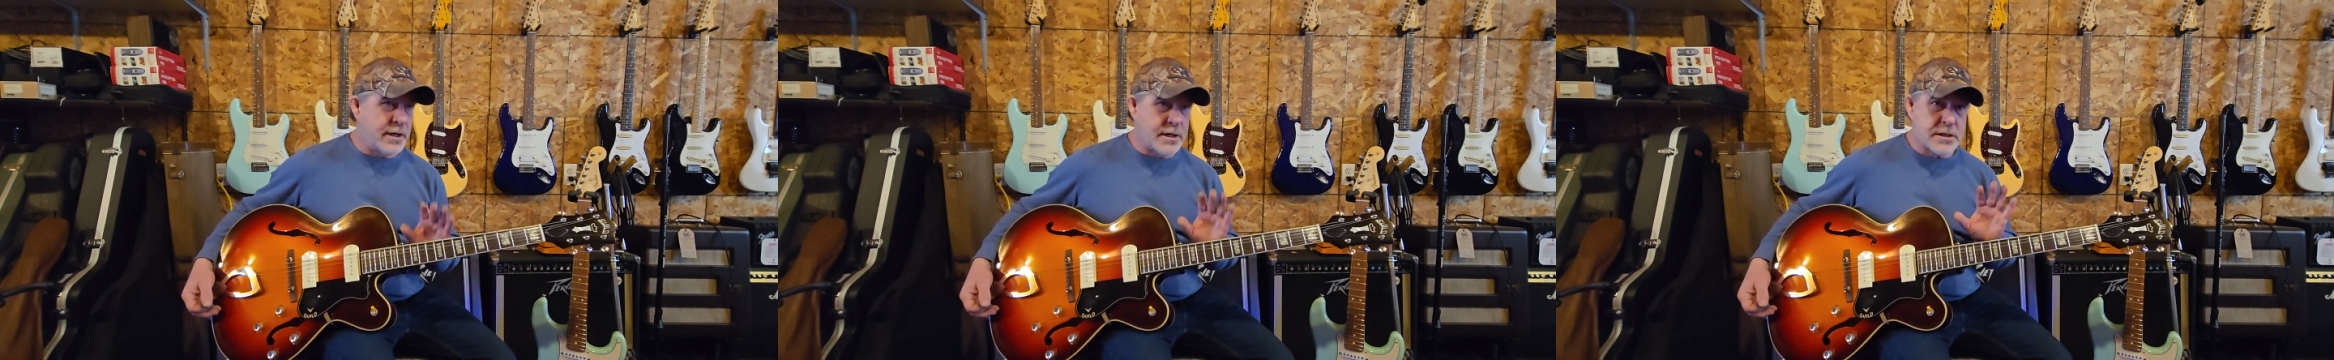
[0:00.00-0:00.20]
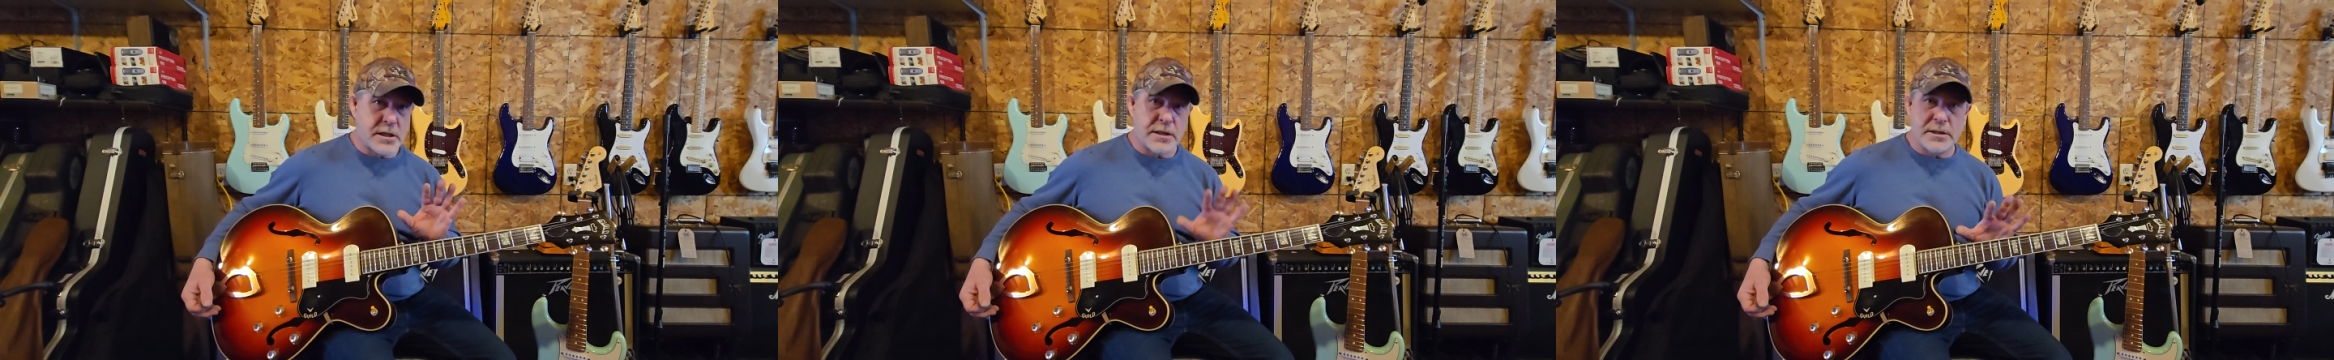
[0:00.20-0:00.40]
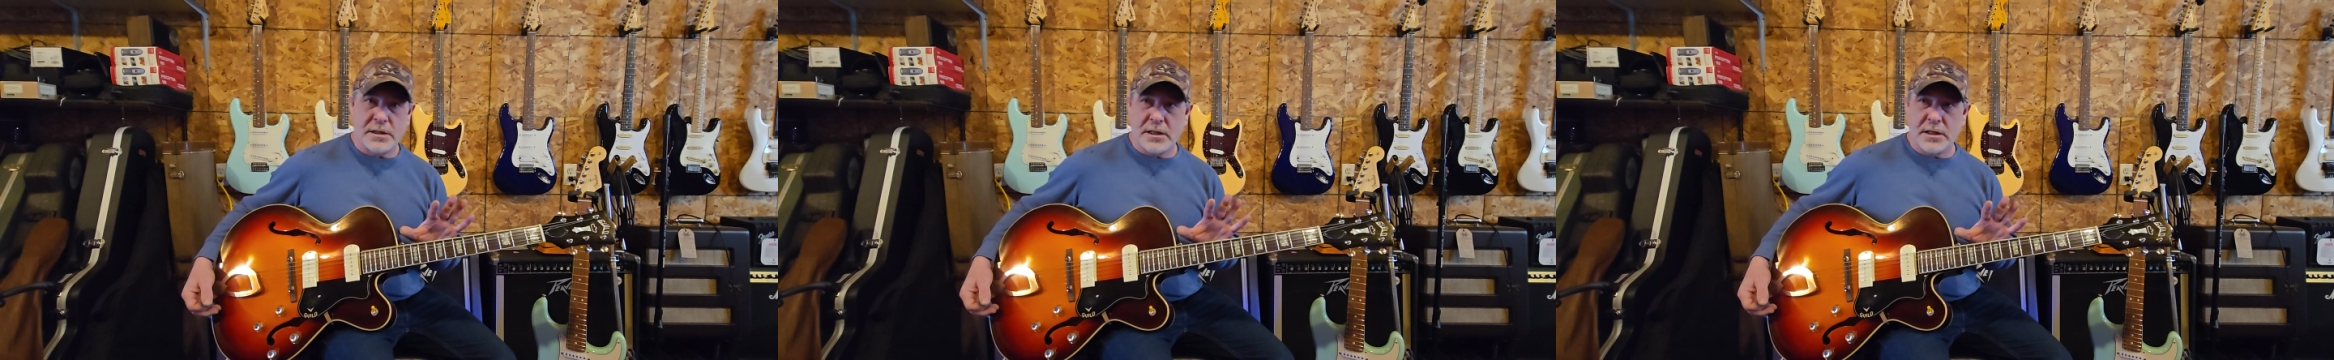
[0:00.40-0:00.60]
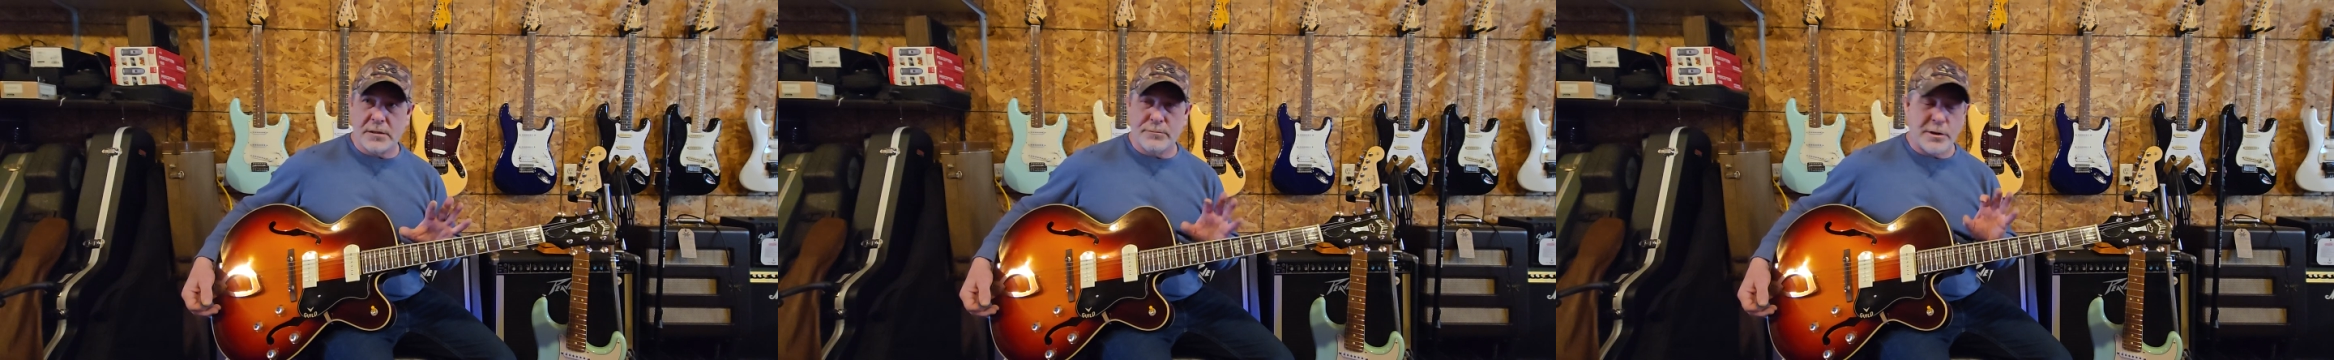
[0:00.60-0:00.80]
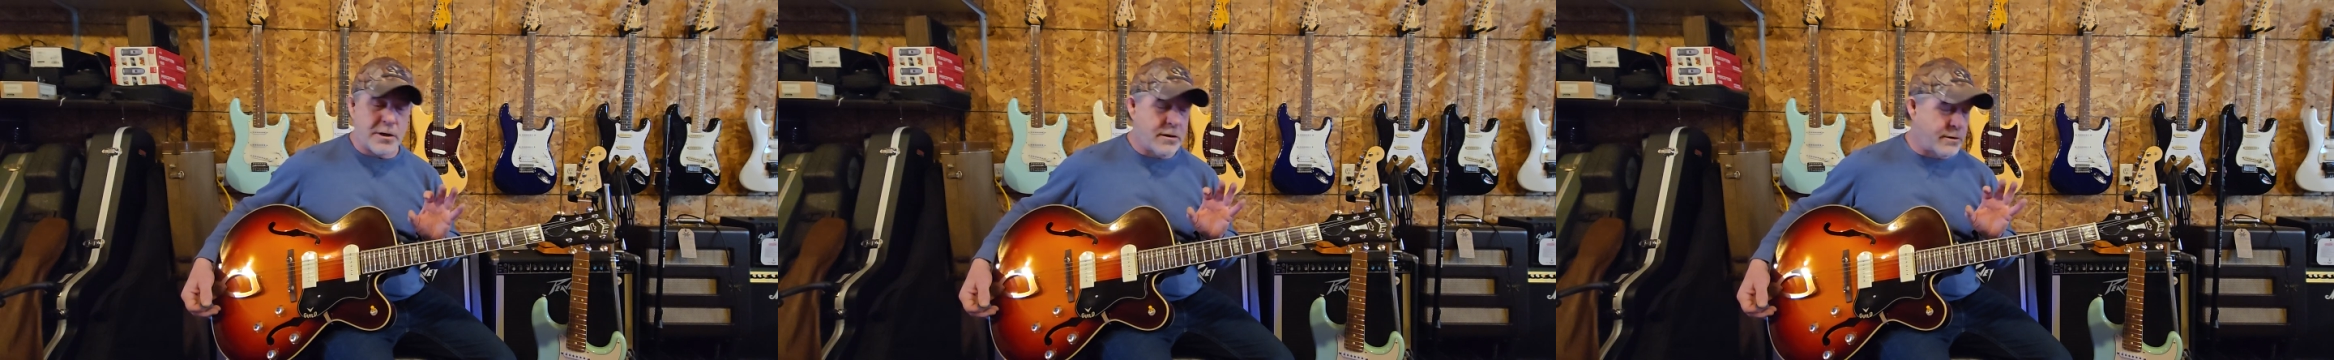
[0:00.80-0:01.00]
as I dig
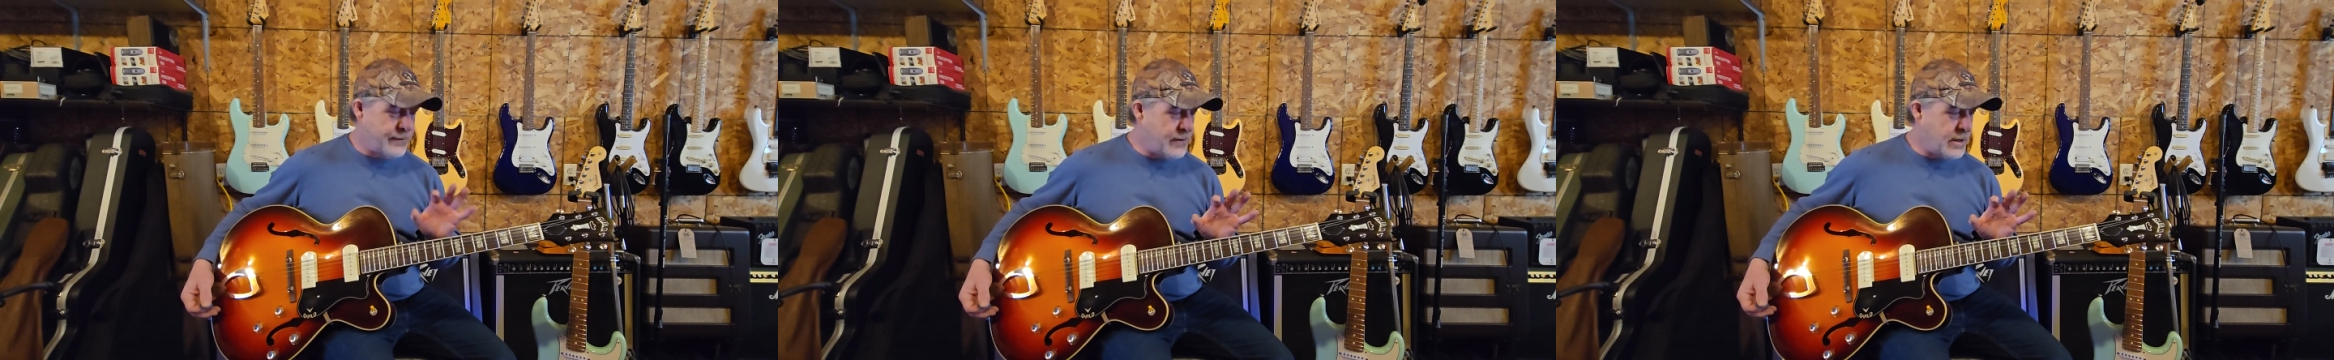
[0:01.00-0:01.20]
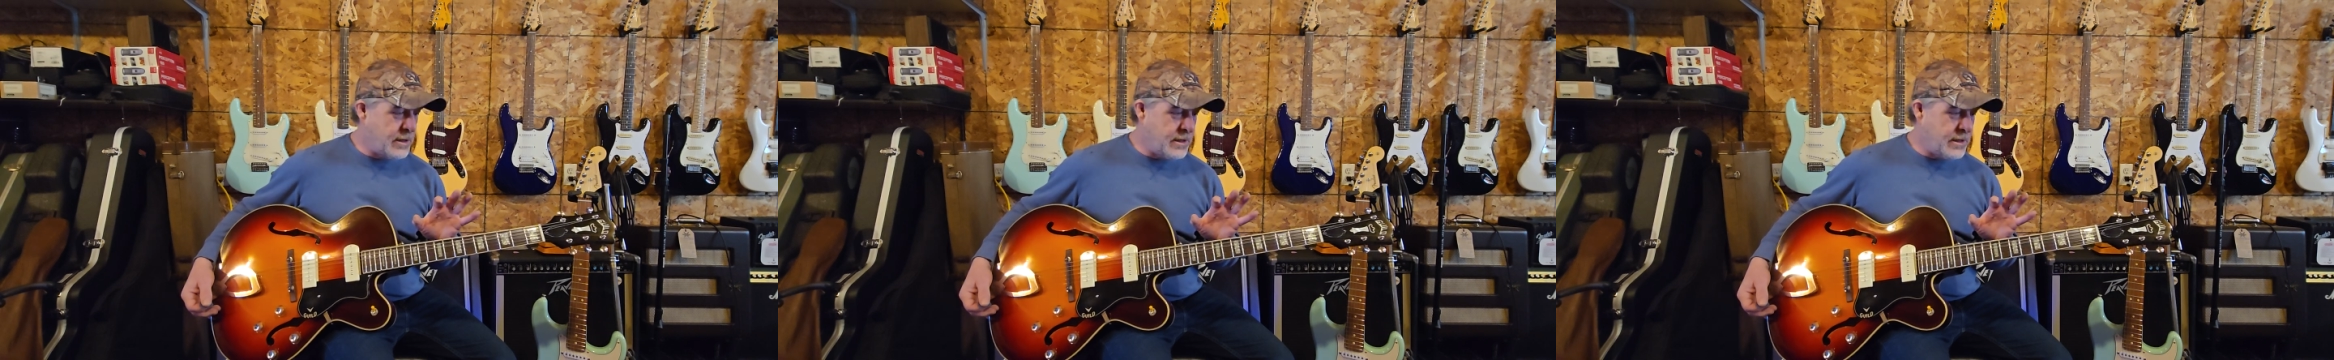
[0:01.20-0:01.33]
them out if they